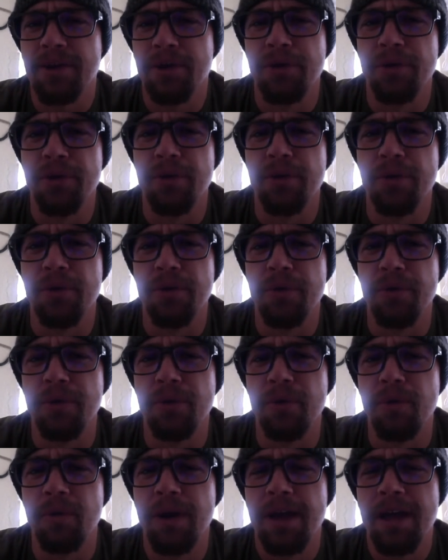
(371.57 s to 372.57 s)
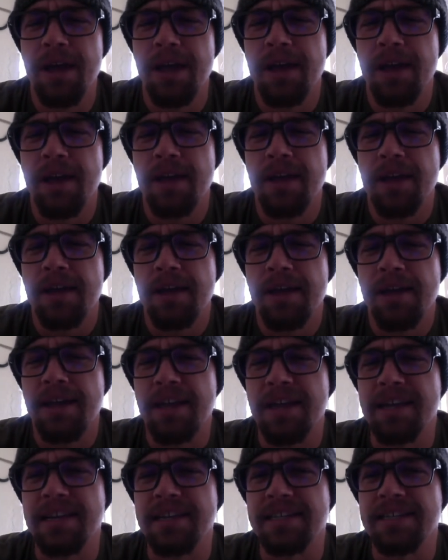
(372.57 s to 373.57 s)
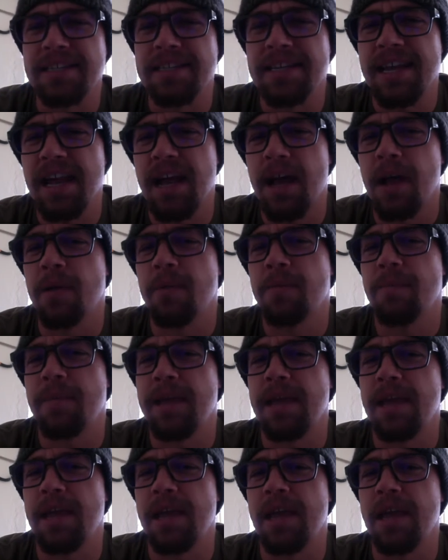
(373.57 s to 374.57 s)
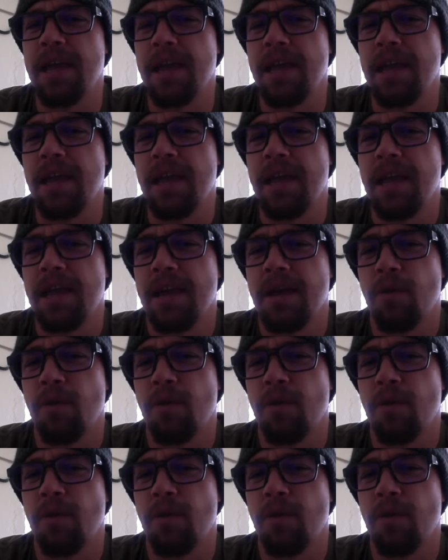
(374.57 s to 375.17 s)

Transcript: who can tell me